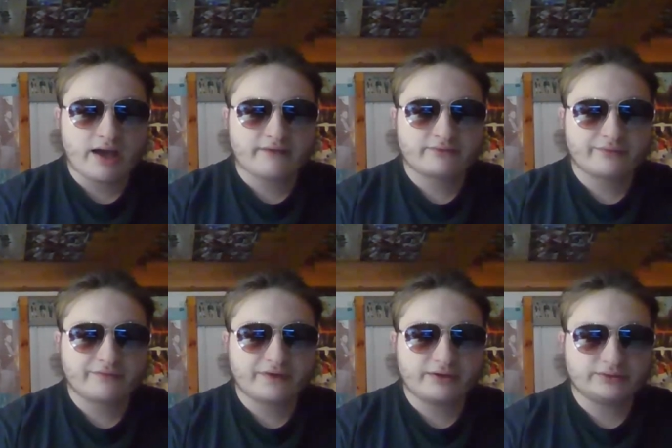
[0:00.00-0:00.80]
have
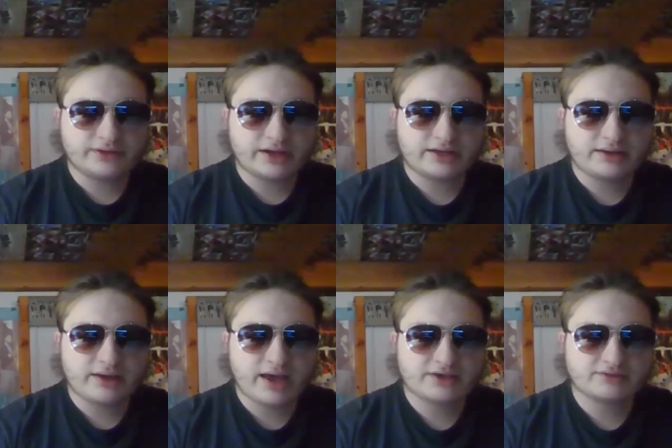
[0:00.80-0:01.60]
revealed that
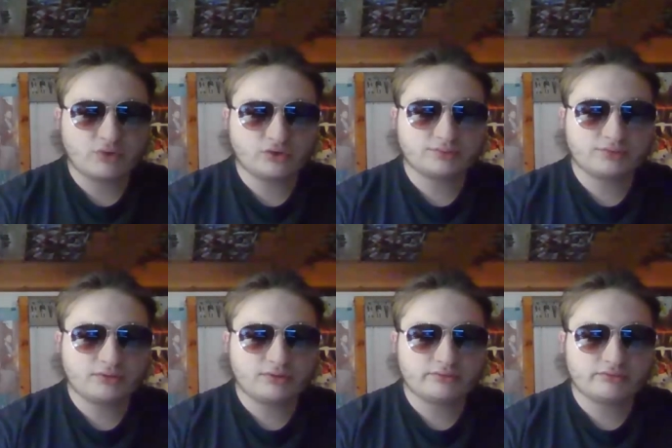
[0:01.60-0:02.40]
he has
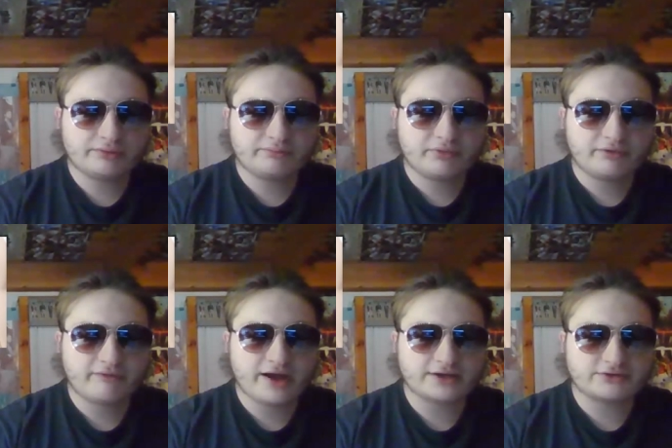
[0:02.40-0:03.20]
multiple rib
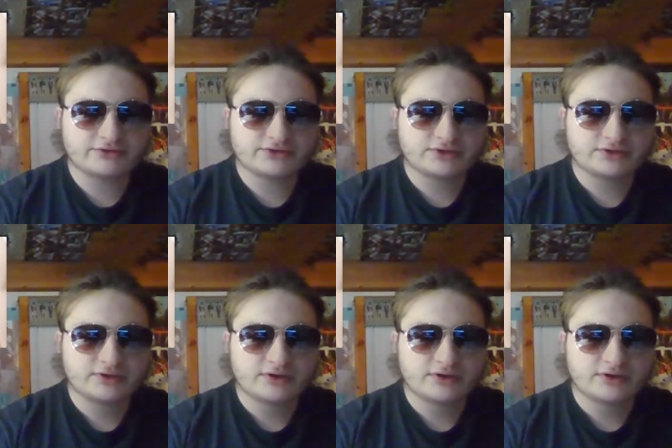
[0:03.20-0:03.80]
fractures